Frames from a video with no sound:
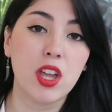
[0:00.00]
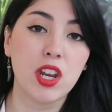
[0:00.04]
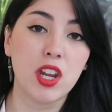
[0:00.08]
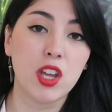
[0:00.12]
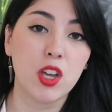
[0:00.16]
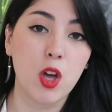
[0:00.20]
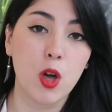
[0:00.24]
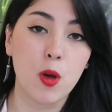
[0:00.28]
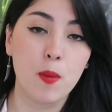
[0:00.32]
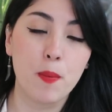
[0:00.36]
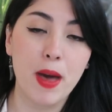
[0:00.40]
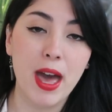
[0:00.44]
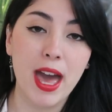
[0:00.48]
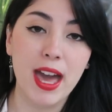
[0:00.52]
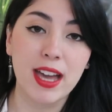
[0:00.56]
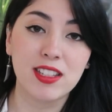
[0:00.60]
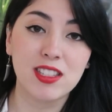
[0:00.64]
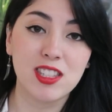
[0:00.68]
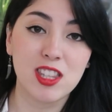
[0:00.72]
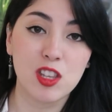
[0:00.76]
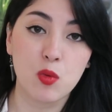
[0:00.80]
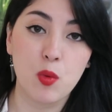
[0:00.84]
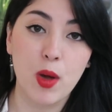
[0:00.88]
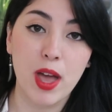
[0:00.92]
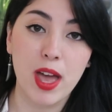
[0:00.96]
going to go back
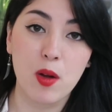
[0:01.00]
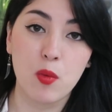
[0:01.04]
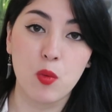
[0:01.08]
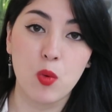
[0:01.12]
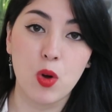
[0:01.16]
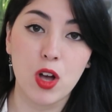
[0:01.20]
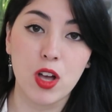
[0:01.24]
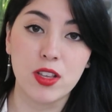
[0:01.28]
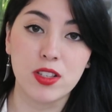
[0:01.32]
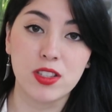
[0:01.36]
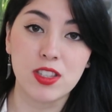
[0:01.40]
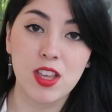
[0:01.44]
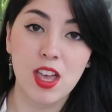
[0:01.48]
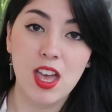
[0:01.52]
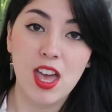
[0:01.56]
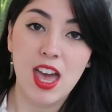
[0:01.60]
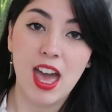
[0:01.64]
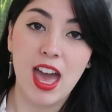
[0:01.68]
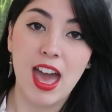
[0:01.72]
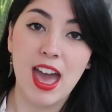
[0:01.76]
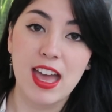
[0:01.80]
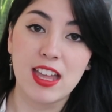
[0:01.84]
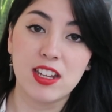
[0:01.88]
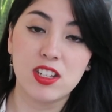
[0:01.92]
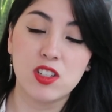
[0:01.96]
to the way it was.
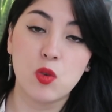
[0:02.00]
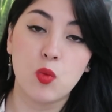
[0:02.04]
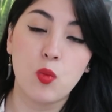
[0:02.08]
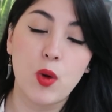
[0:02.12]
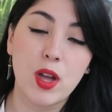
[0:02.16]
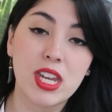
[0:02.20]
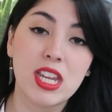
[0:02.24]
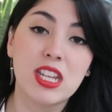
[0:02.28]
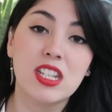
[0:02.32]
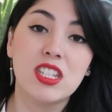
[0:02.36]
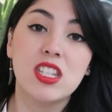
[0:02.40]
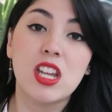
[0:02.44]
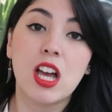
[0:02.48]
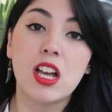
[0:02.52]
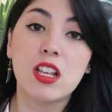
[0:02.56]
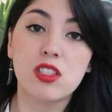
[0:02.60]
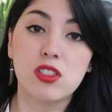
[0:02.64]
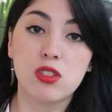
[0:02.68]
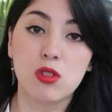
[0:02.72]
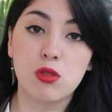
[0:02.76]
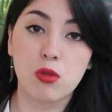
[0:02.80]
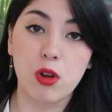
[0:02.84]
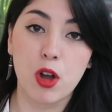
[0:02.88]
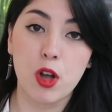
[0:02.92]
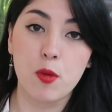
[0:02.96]
And when it
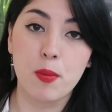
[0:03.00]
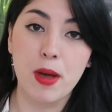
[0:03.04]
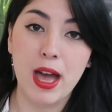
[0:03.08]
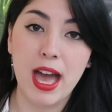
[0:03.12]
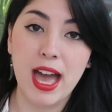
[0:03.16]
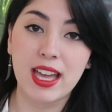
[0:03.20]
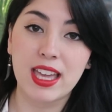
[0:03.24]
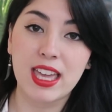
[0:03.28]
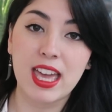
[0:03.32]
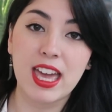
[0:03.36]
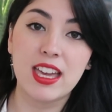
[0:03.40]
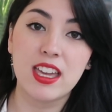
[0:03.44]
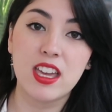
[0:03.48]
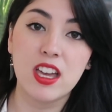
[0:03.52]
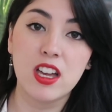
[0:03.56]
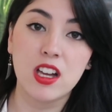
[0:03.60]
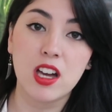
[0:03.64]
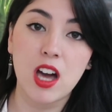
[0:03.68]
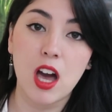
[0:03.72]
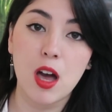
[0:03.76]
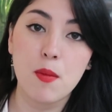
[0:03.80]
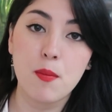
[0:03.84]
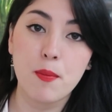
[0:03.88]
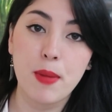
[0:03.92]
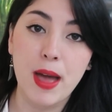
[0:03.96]
does grow back, it can
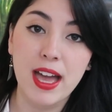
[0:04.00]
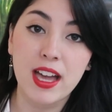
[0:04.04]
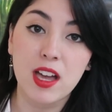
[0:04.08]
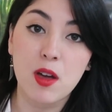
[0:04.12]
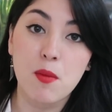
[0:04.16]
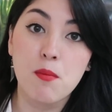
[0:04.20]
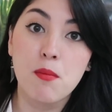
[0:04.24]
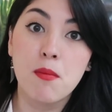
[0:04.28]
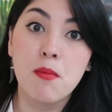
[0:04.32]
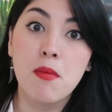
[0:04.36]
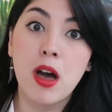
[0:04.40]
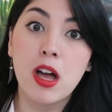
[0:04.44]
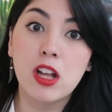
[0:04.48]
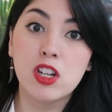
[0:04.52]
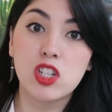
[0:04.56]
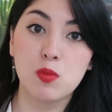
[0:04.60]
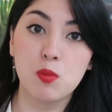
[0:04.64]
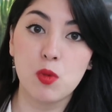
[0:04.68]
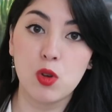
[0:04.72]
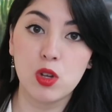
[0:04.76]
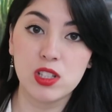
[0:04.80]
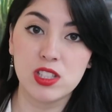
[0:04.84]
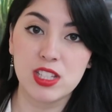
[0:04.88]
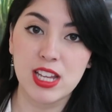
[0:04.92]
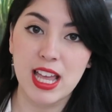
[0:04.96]
come back
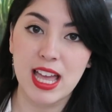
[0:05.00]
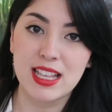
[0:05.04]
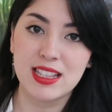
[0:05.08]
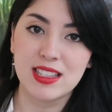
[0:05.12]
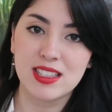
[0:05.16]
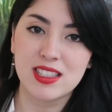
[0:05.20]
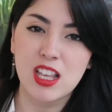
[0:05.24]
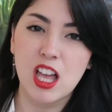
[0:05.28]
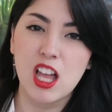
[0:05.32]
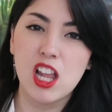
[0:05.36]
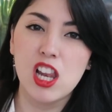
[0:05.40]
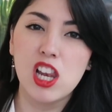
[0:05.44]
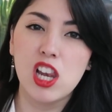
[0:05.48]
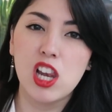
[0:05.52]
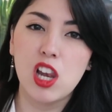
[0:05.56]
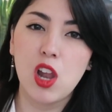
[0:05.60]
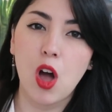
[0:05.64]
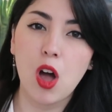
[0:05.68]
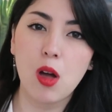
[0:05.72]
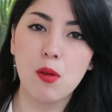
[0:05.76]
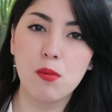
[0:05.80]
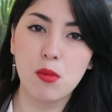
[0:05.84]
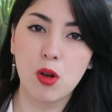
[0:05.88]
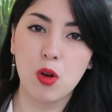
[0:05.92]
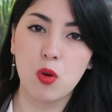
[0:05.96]
much more dense, a
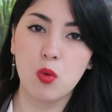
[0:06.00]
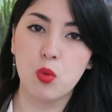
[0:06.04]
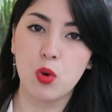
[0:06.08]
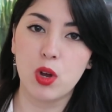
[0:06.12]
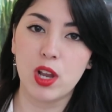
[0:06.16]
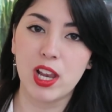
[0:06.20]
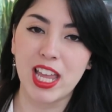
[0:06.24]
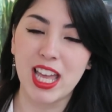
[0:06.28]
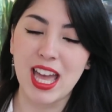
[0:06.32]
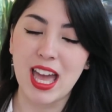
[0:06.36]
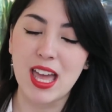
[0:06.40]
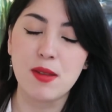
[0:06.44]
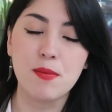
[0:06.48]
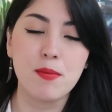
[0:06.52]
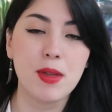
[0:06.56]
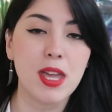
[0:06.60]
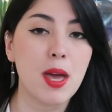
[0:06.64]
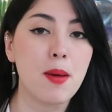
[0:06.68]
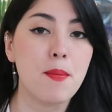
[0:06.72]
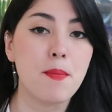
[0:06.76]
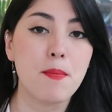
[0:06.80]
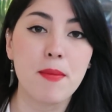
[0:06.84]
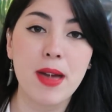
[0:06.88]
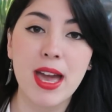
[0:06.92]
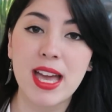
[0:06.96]
lot more woolly, and
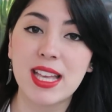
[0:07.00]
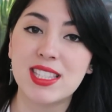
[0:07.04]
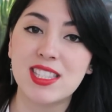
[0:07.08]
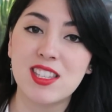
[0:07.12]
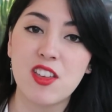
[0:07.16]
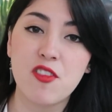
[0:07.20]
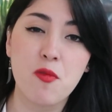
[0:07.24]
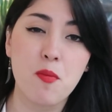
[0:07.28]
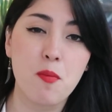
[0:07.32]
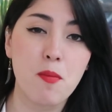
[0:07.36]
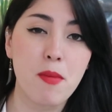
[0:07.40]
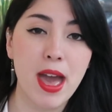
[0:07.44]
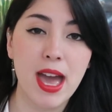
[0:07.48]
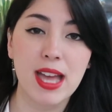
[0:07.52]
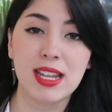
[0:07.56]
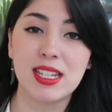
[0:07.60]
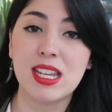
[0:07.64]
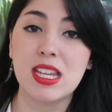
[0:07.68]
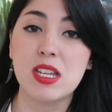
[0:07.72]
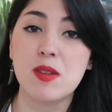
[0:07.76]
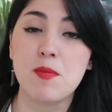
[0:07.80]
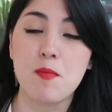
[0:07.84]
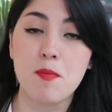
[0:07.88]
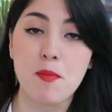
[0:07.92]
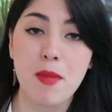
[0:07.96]
be a massive matted